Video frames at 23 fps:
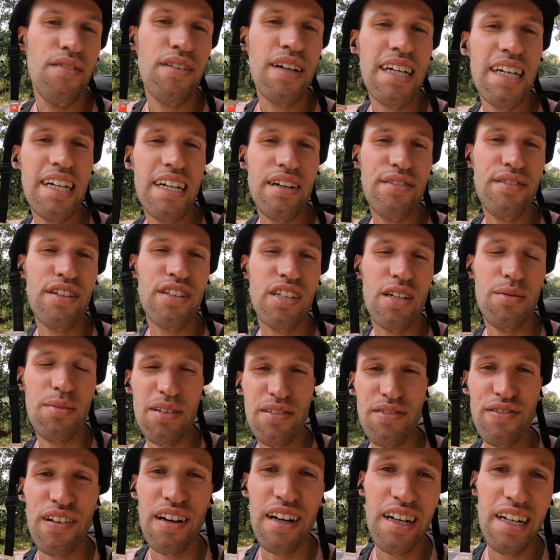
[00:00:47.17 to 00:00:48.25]
If I can give you some
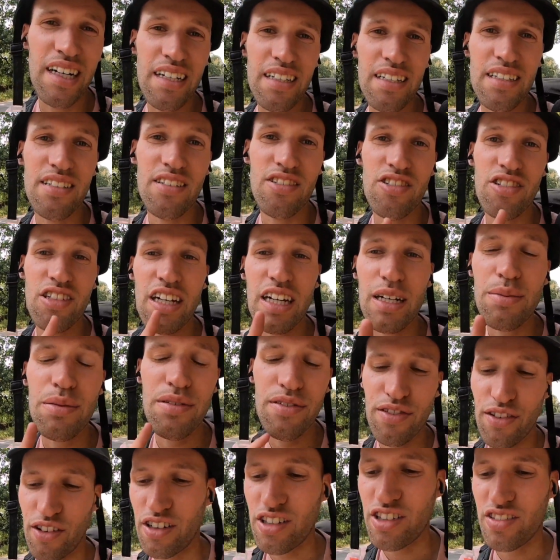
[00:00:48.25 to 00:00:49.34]
advice, check
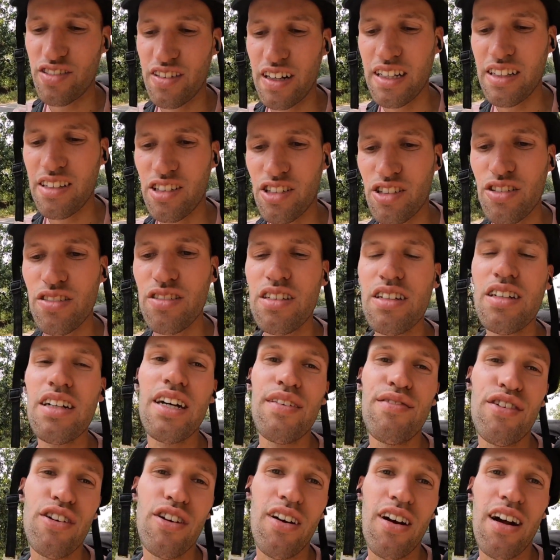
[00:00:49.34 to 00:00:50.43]
before you rent a scooter
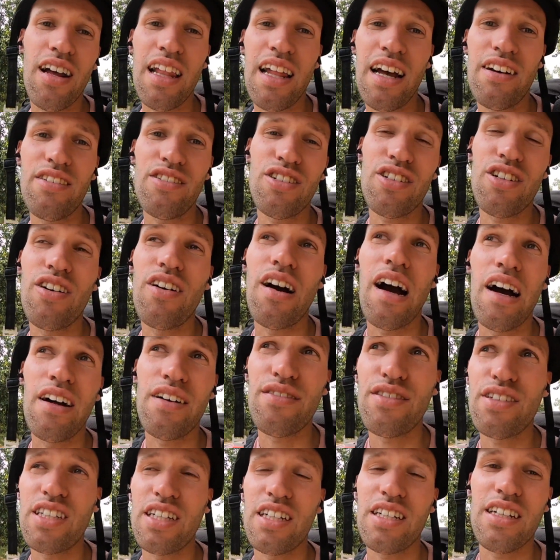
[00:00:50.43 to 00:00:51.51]
if you're allowed to go out
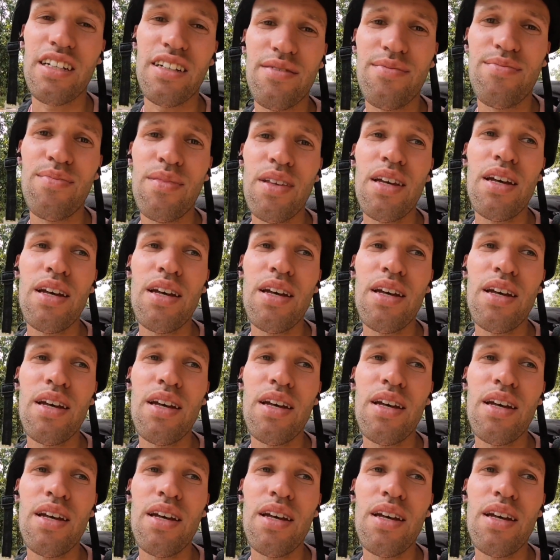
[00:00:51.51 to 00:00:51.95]
of city.